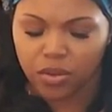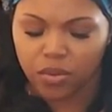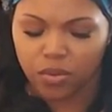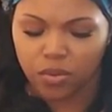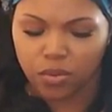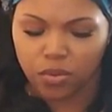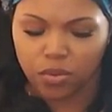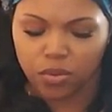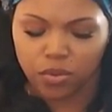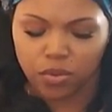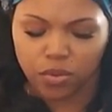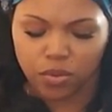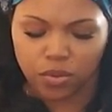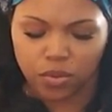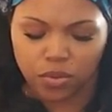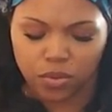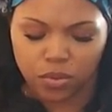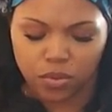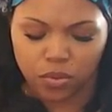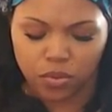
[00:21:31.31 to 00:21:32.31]

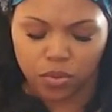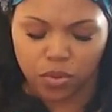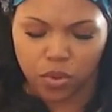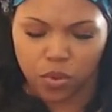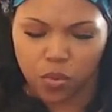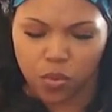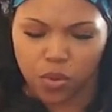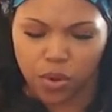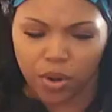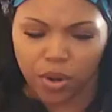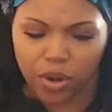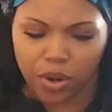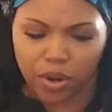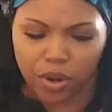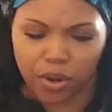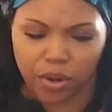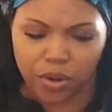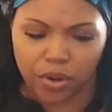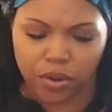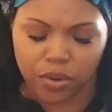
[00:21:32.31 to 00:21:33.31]
Ooh, the
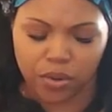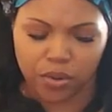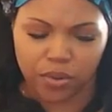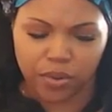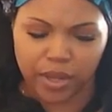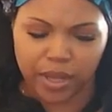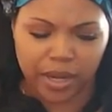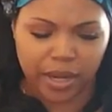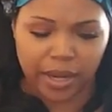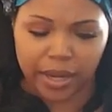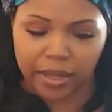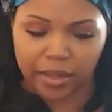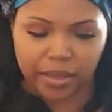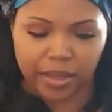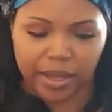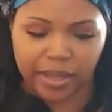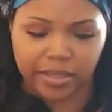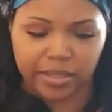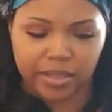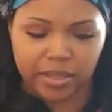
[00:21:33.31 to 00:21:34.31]
world. And it
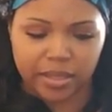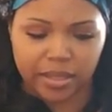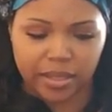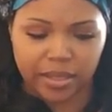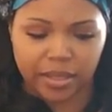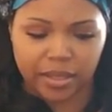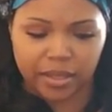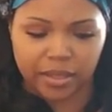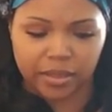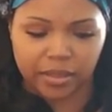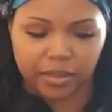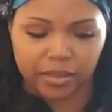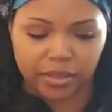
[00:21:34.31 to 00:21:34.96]
that's it.